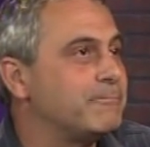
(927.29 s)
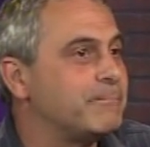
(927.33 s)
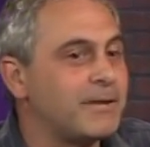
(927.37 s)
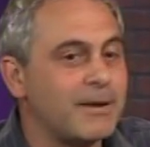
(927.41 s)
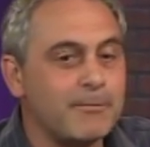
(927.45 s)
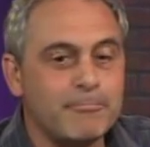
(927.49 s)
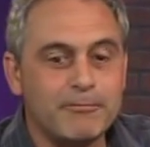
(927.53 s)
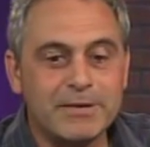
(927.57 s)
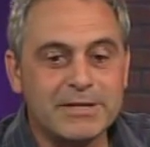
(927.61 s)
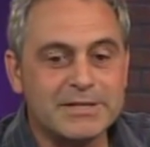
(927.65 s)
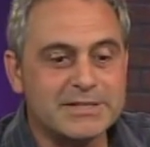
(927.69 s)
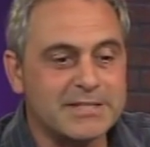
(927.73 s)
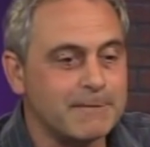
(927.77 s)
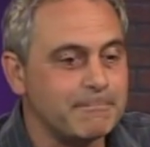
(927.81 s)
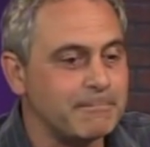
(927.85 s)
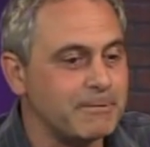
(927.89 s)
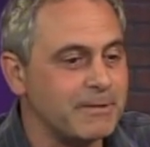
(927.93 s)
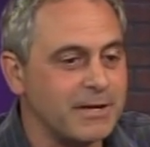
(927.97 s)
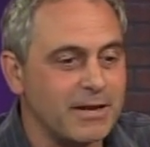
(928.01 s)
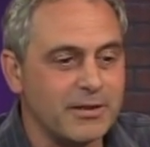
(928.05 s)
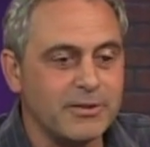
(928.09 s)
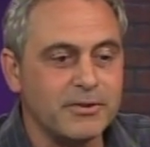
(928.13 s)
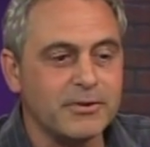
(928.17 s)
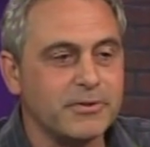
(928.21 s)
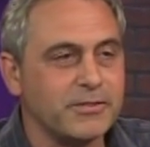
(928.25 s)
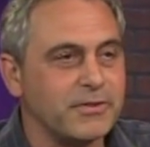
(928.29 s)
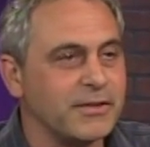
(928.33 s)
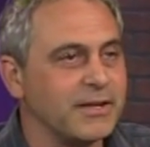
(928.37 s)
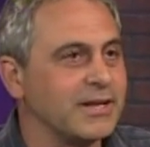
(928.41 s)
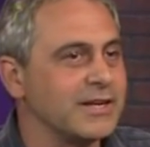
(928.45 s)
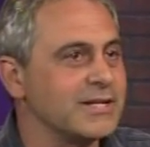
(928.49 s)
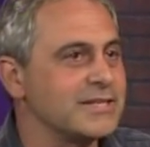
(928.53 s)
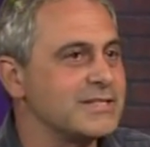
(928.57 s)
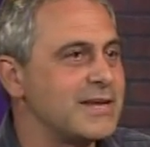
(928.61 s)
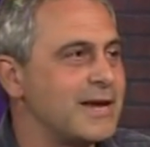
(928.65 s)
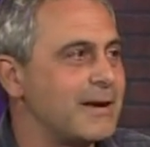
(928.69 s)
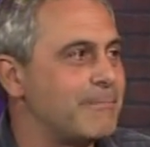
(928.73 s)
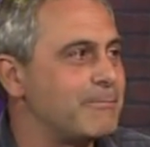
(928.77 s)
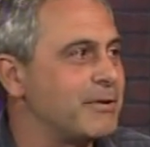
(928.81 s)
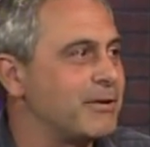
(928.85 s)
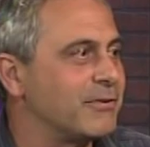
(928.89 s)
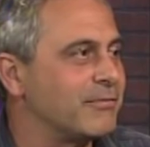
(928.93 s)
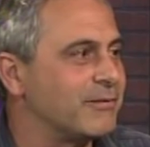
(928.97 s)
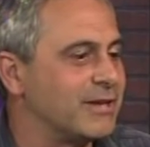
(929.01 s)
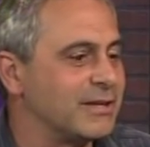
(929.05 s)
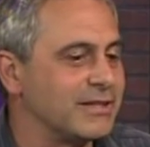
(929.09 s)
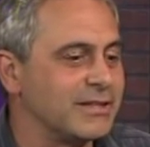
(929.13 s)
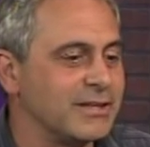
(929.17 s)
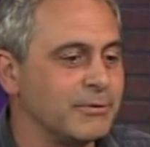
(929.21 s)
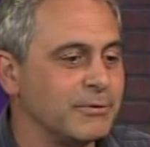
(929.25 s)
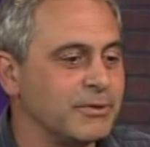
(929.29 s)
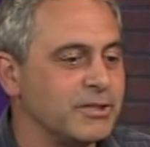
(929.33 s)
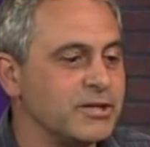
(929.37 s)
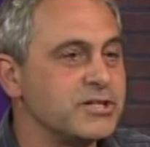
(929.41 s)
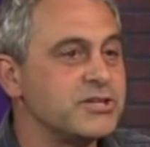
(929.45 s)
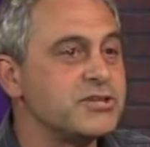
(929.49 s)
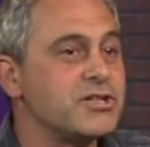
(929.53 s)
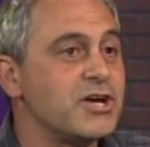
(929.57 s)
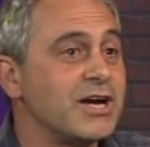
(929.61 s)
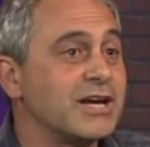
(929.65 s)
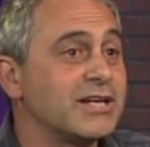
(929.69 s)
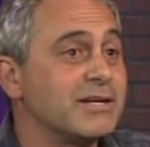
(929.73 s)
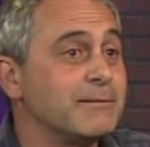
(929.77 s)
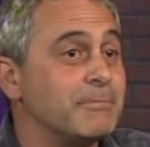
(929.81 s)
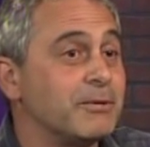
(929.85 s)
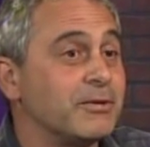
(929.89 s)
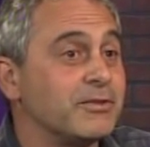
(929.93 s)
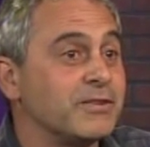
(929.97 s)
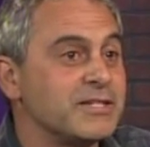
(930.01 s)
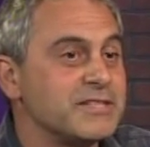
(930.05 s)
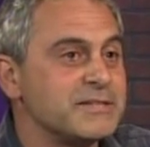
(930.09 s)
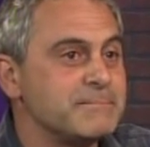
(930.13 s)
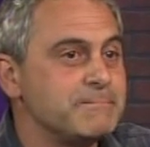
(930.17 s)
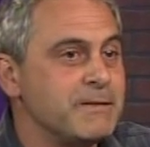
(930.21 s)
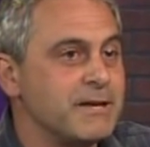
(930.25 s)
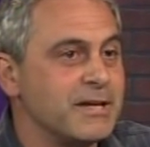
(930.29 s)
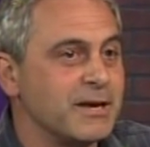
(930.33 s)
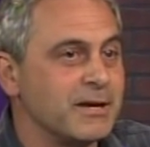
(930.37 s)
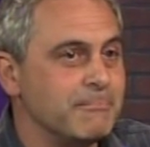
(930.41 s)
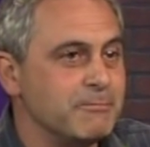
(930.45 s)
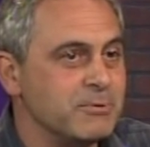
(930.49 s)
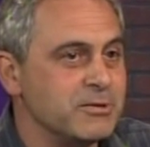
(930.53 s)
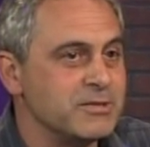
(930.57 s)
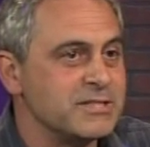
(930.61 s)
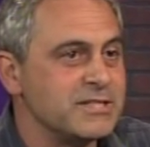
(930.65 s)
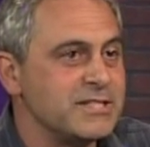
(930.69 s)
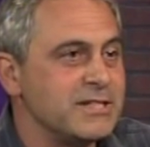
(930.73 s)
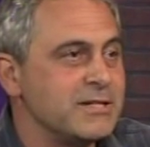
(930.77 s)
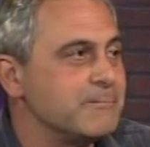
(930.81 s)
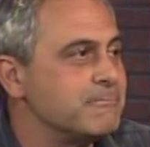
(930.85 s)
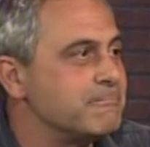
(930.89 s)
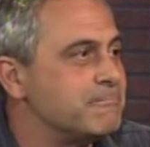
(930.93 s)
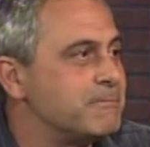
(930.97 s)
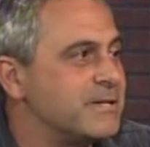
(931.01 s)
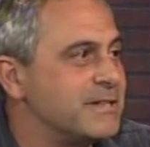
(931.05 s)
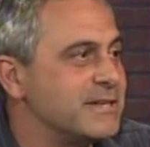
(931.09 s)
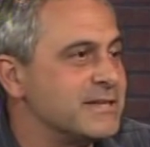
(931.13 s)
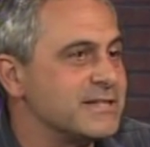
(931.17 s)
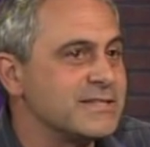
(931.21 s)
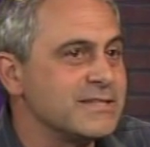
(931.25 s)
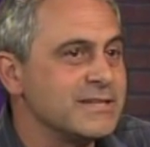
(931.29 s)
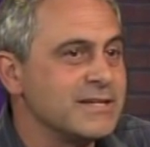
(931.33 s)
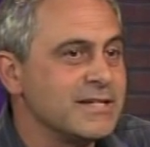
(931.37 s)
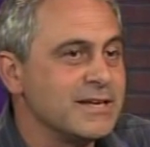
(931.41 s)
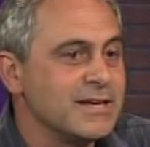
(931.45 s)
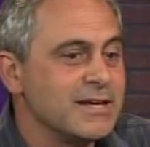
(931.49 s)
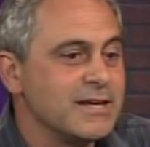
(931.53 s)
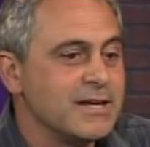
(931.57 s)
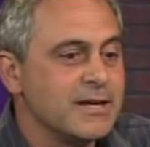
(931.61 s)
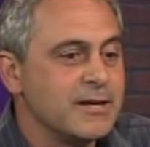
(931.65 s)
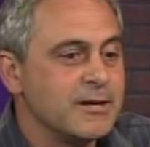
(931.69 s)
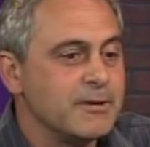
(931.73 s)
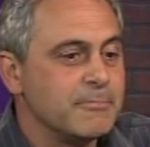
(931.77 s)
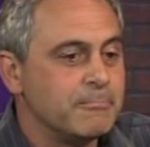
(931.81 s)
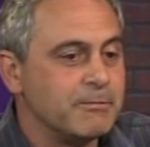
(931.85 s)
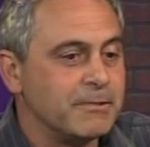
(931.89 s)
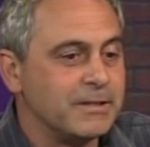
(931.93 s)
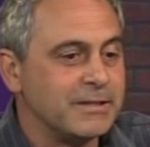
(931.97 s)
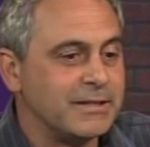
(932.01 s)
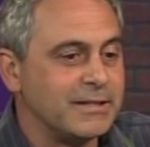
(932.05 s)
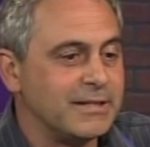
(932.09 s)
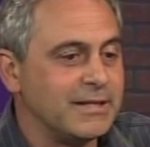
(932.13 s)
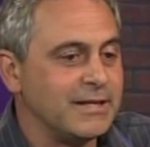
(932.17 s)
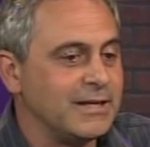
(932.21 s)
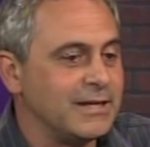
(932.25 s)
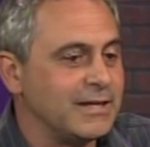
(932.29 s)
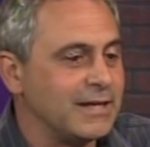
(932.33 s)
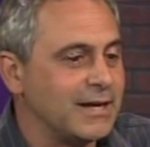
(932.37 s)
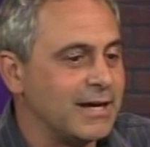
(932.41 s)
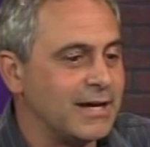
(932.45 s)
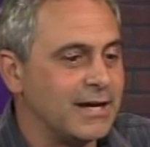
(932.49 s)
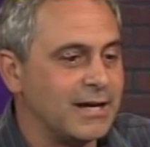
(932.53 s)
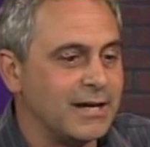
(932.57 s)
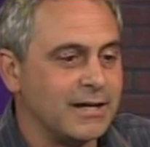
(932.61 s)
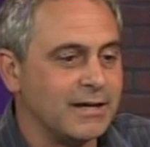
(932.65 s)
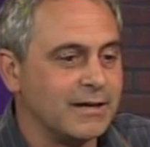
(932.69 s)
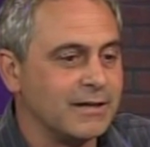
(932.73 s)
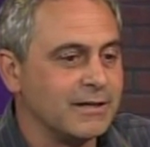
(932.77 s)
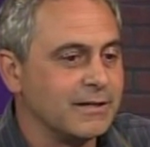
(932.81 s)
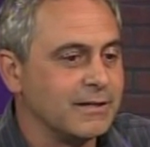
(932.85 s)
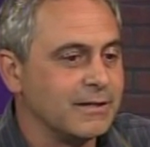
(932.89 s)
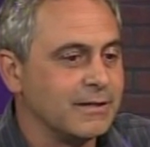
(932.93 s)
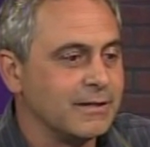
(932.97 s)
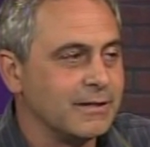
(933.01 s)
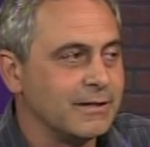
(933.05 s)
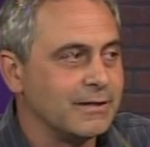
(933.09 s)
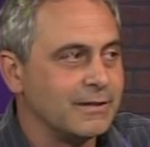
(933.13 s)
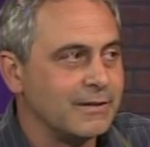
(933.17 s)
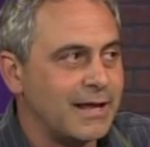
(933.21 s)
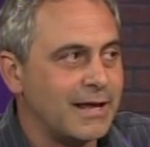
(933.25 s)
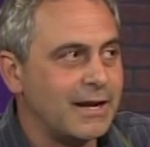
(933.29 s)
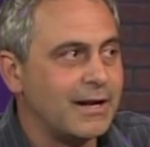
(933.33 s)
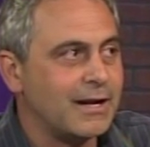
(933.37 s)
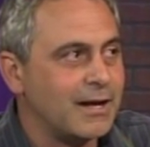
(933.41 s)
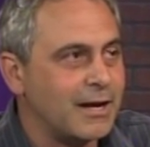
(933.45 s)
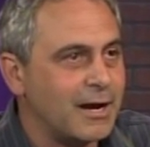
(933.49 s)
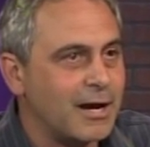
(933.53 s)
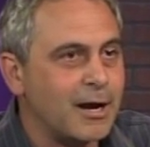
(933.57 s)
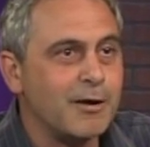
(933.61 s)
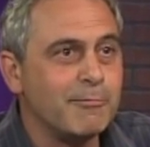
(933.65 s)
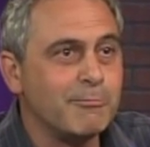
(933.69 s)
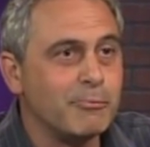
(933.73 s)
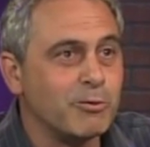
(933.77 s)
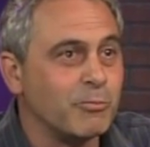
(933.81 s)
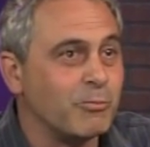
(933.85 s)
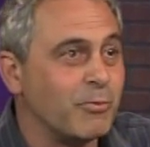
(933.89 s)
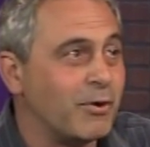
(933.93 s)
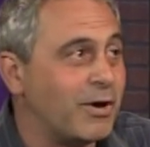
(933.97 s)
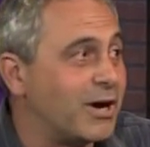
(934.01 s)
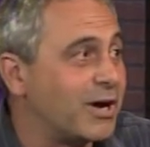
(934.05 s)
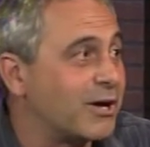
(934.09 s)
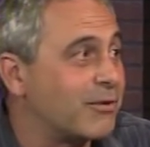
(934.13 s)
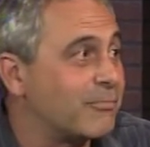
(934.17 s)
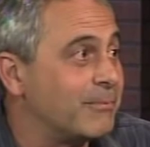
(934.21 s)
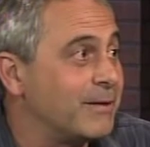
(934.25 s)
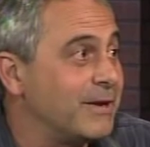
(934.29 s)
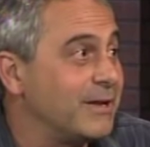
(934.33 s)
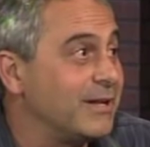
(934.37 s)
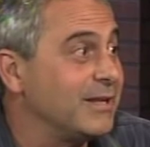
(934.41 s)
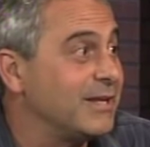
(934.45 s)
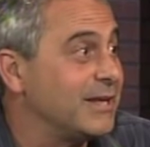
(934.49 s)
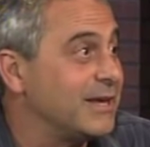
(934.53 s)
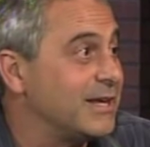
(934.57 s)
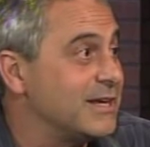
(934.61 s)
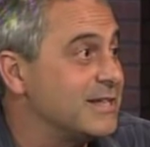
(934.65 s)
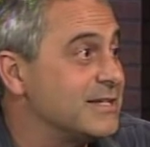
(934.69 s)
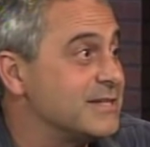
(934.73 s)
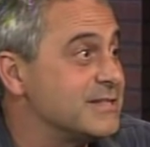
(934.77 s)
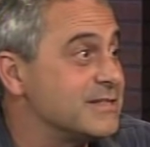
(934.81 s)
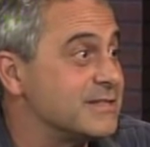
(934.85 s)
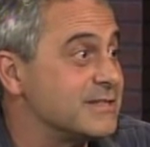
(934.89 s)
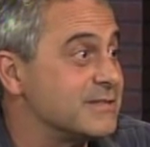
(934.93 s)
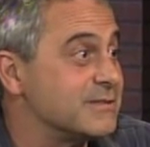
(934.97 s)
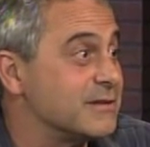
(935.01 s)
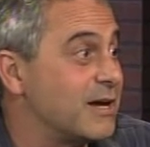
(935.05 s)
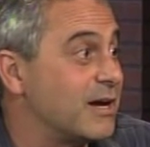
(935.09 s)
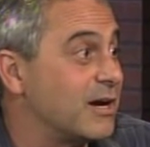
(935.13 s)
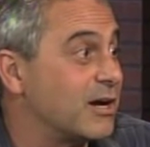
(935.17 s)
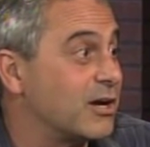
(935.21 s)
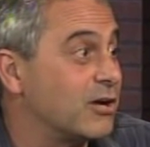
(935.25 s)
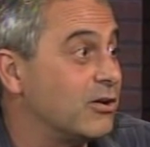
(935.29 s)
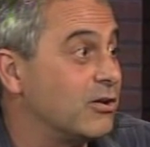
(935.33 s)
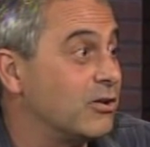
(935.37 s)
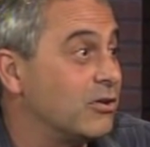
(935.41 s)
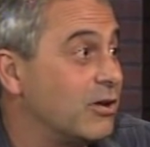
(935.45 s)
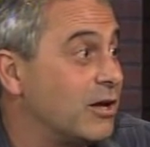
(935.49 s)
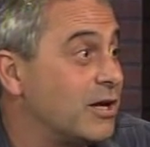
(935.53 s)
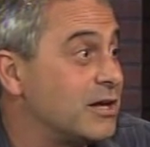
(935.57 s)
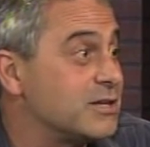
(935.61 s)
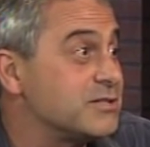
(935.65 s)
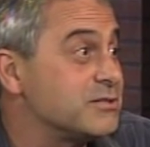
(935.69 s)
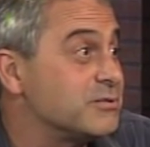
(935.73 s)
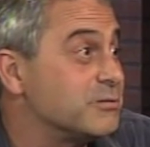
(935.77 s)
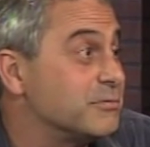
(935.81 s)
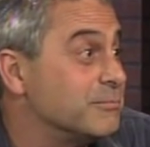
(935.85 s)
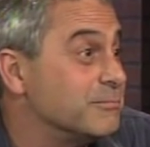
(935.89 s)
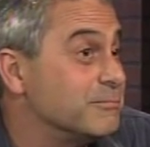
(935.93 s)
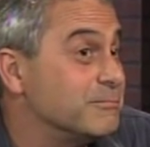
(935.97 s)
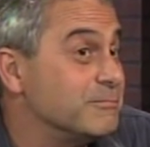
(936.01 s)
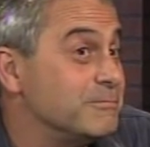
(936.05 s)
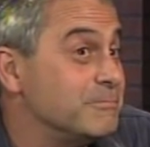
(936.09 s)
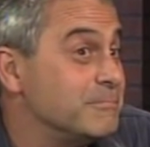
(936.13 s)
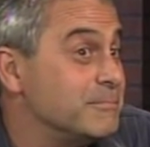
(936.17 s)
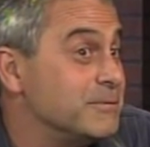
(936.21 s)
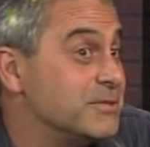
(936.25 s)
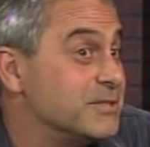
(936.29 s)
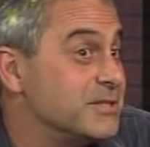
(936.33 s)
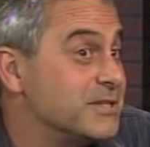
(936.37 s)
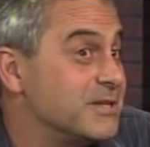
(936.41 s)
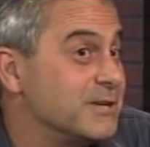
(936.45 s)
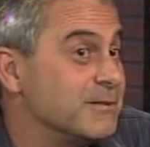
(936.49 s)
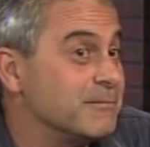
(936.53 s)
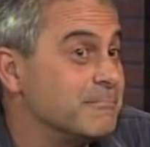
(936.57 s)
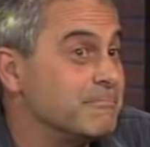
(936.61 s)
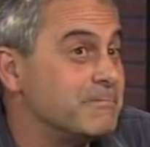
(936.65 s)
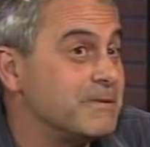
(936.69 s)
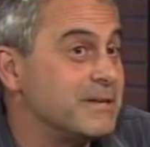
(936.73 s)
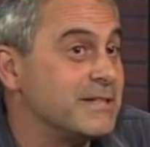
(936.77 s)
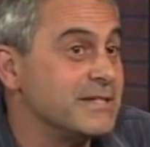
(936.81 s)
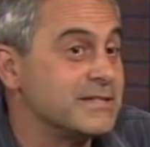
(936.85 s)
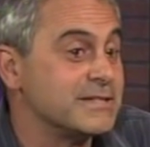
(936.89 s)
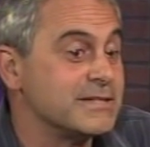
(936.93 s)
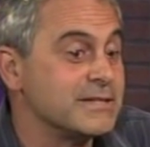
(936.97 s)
that brings up another thing that's happening right there. You talked about this being a museum piece, but that harbor walk really is a colossal museum piece.